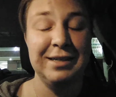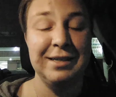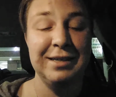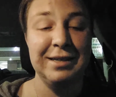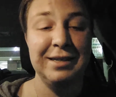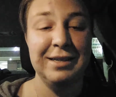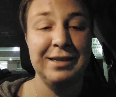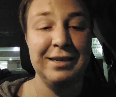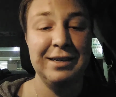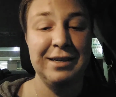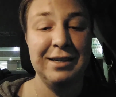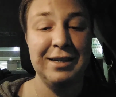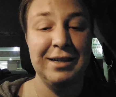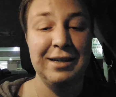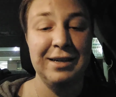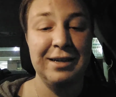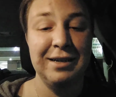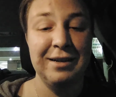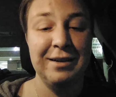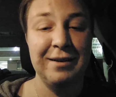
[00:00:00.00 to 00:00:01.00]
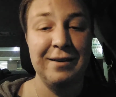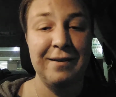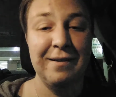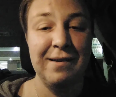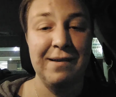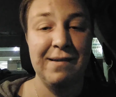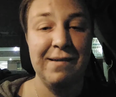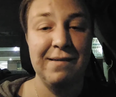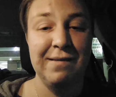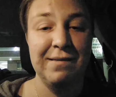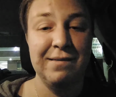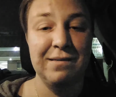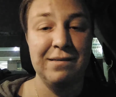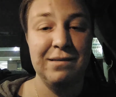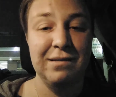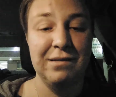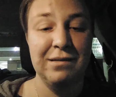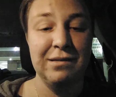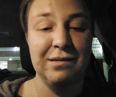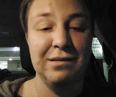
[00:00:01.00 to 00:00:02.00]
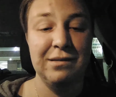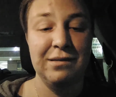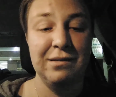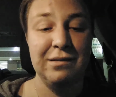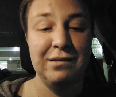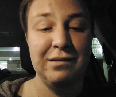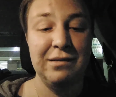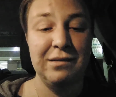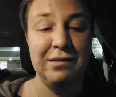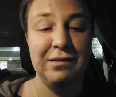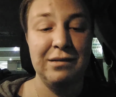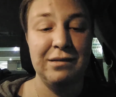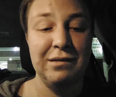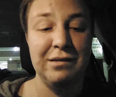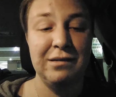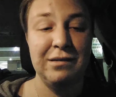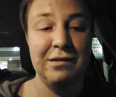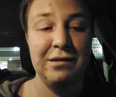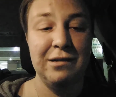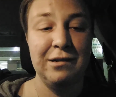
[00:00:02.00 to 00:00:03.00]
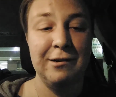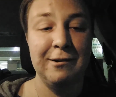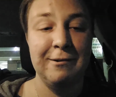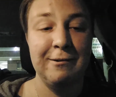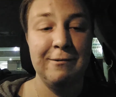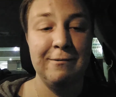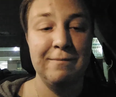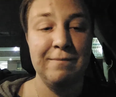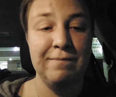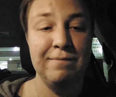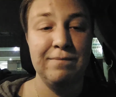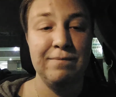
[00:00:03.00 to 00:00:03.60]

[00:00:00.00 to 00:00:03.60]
Nothing is said.